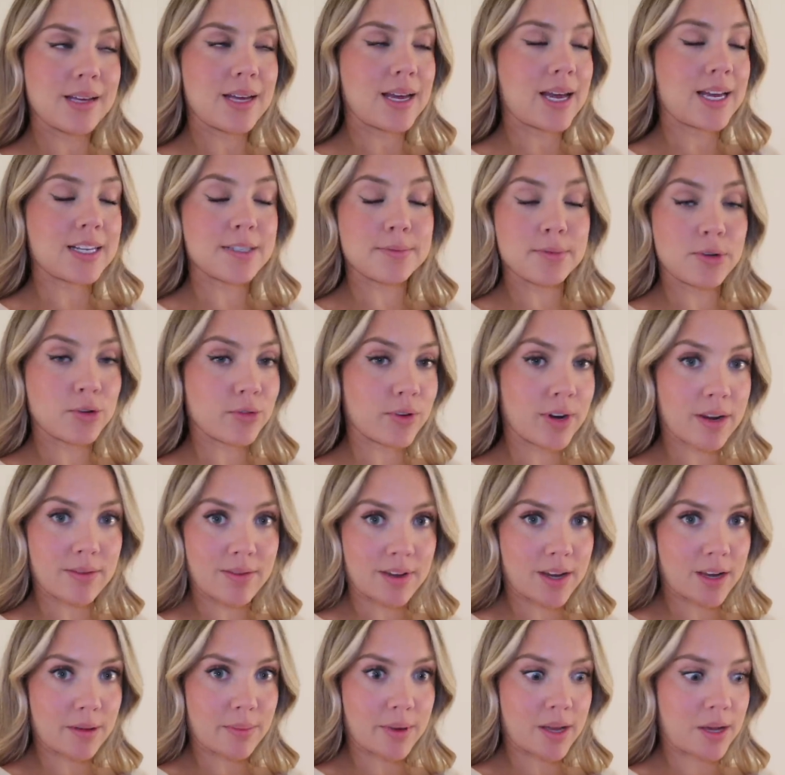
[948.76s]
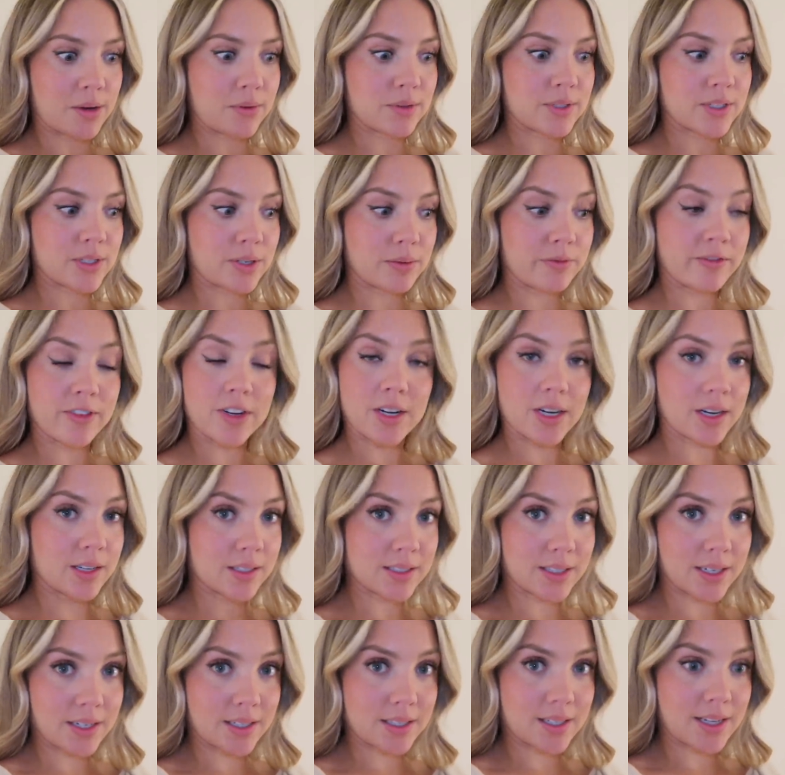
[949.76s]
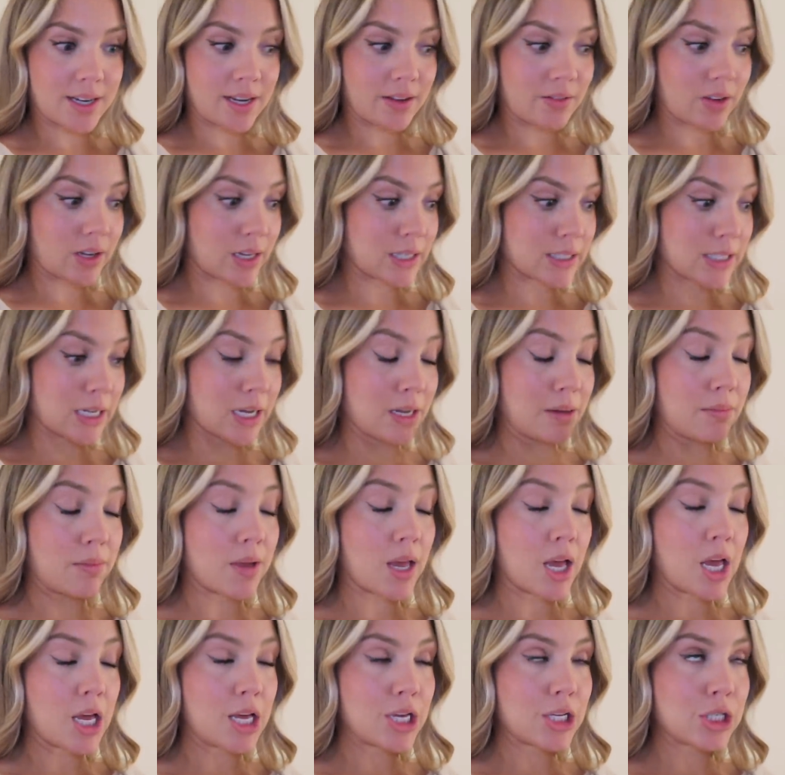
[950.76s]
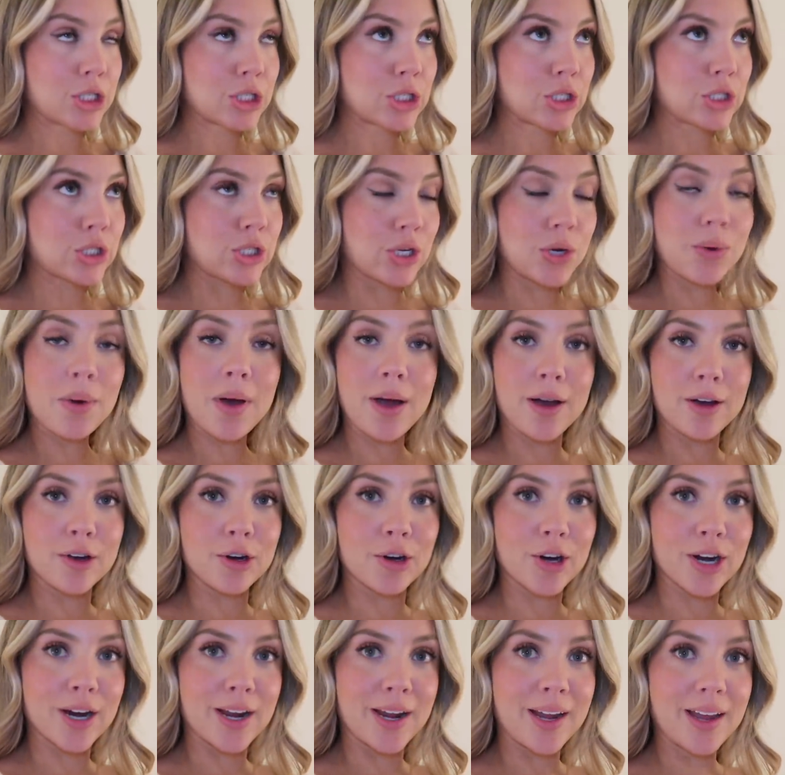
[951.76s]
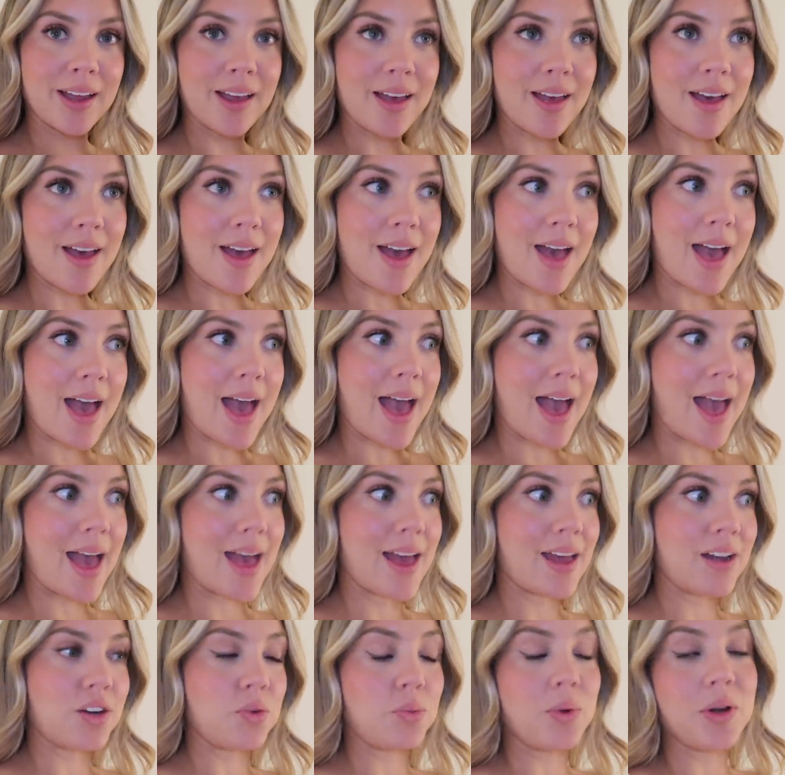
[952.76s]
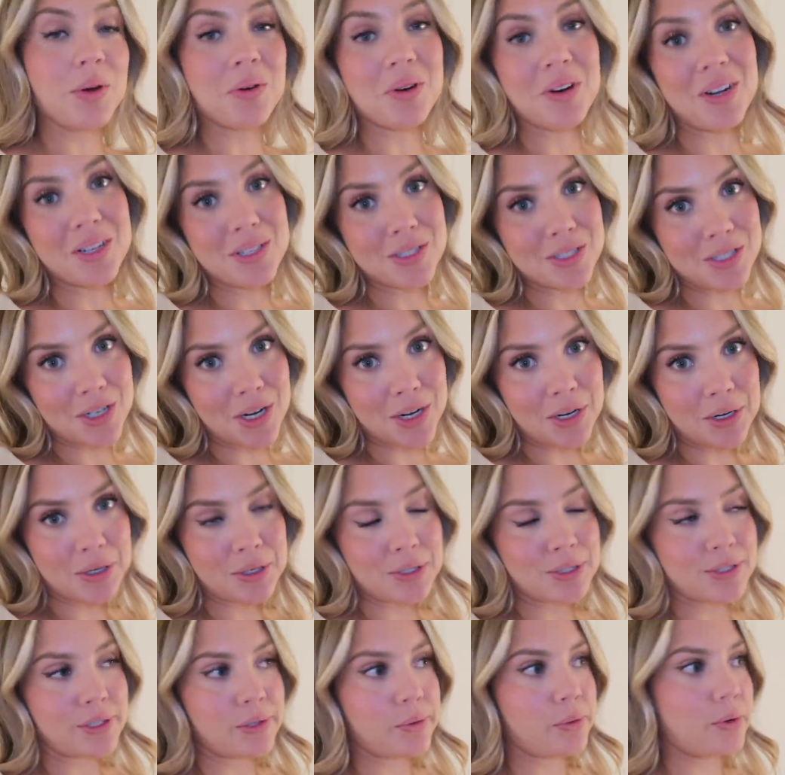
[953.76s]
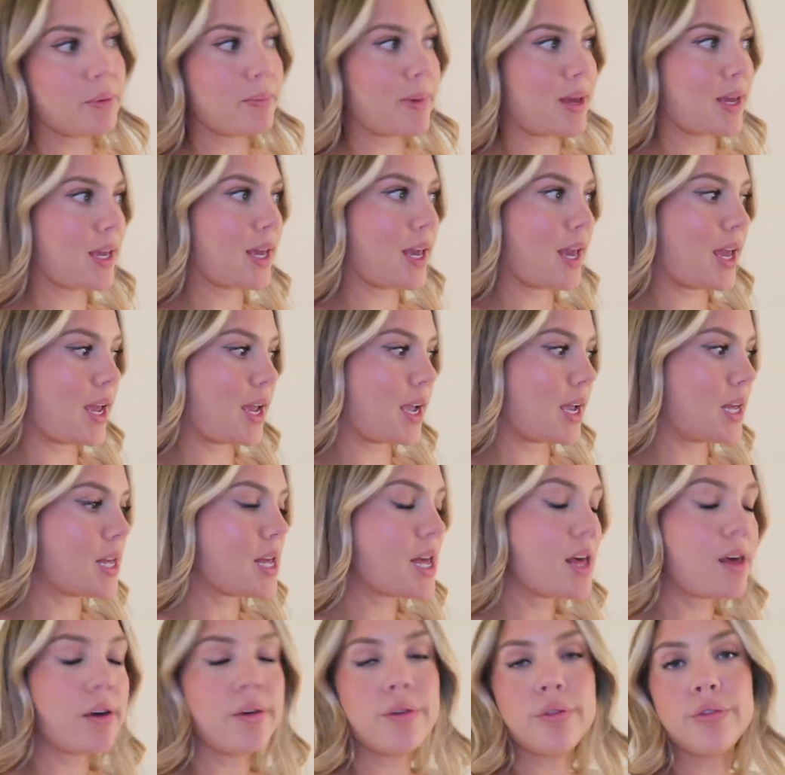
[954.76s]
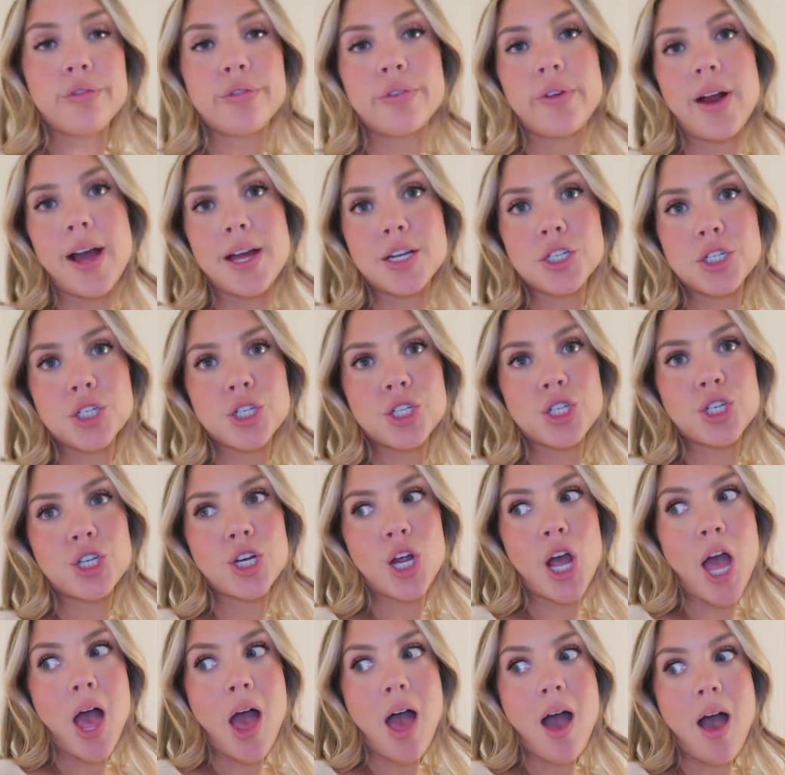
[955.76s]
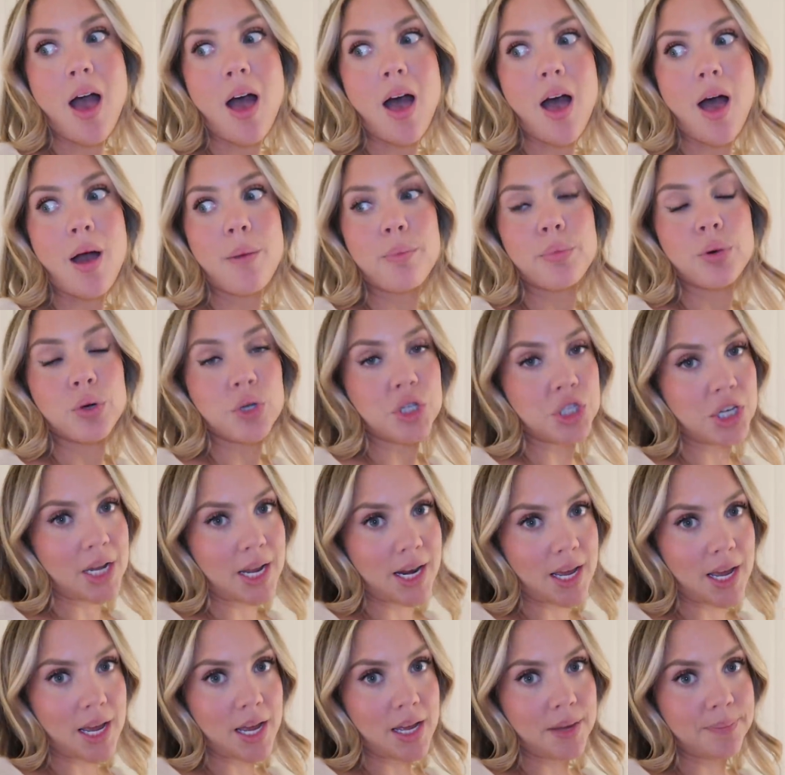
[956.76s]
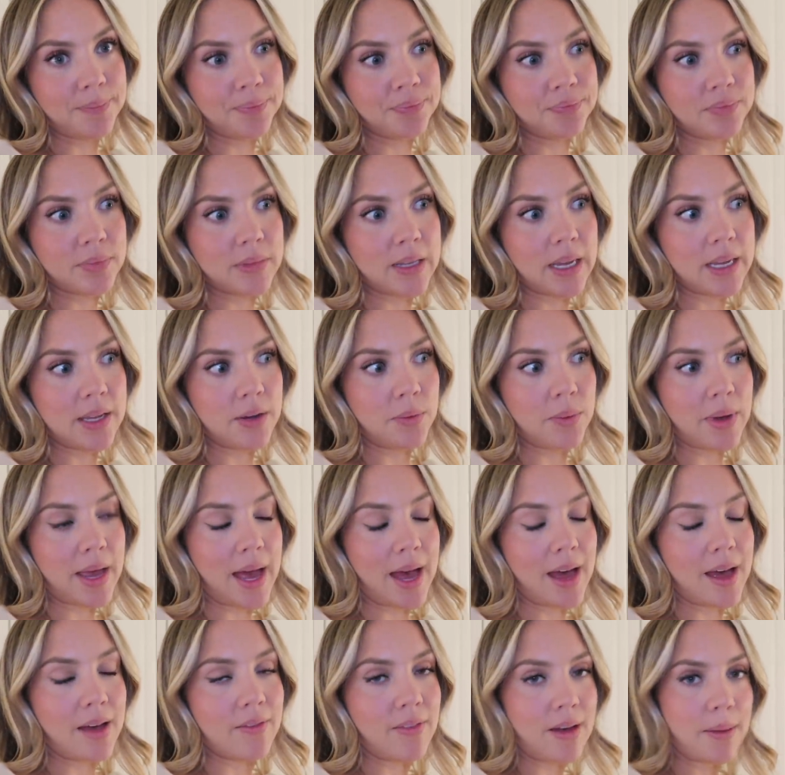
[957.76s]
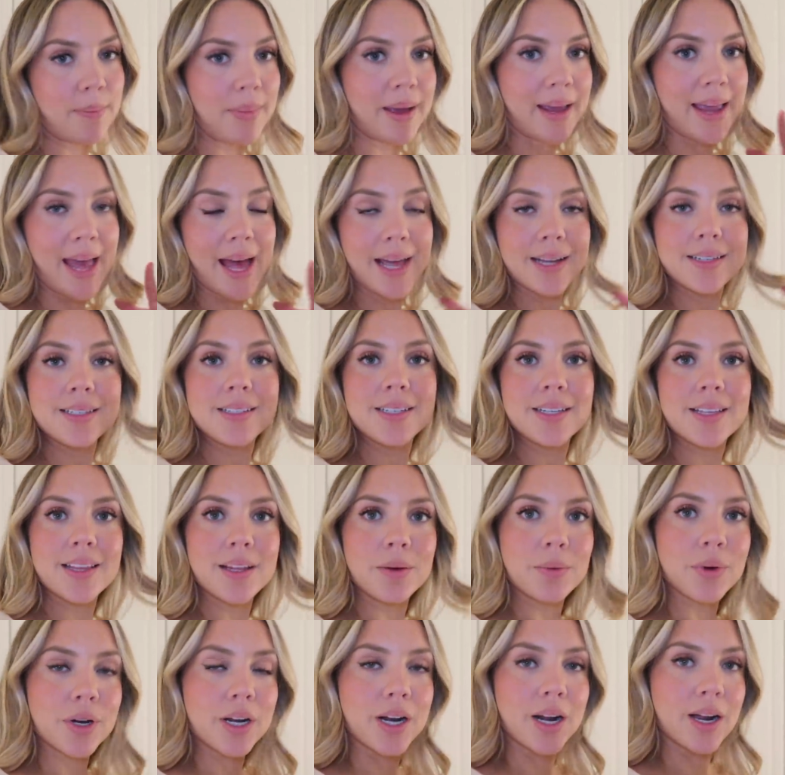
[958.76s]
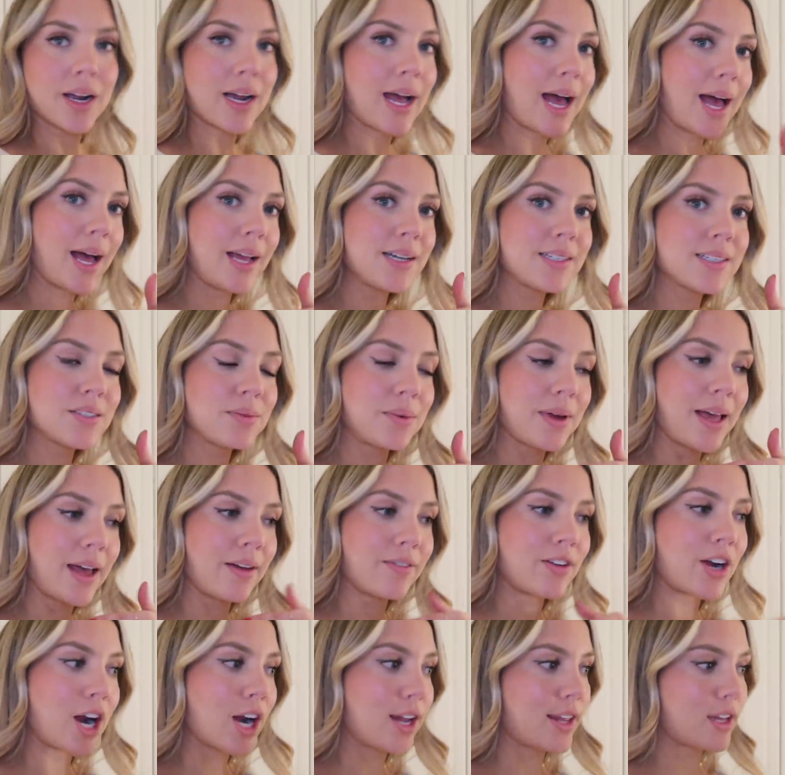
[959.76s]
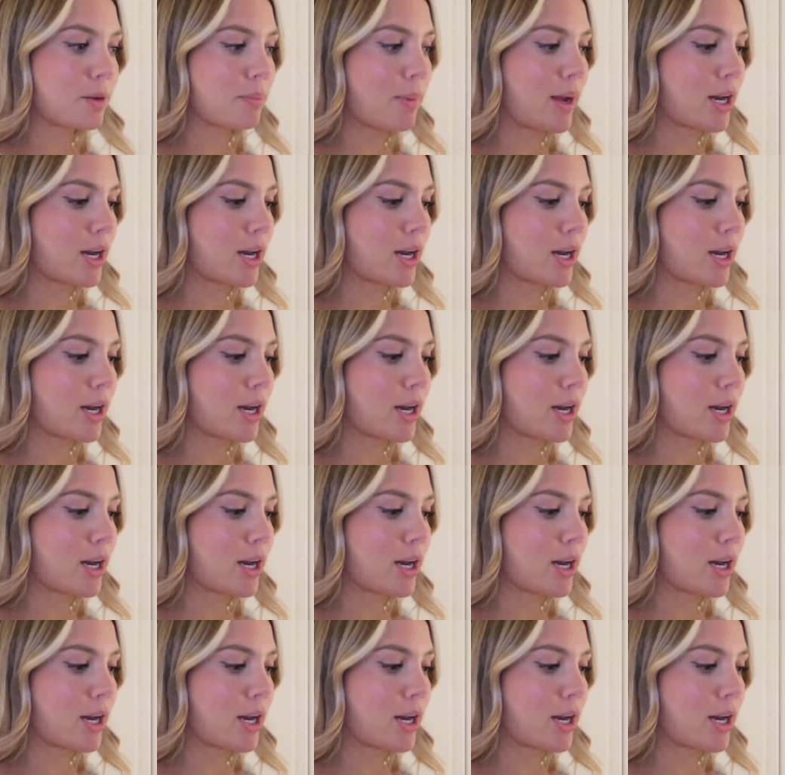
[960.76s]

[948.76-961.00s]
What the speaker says: has been raving about, so I'm very excited to have it because I am so hungry. And we were on starters, so we're making fresh bruschetta. We have a baguette that we're gonna cut. We have garlic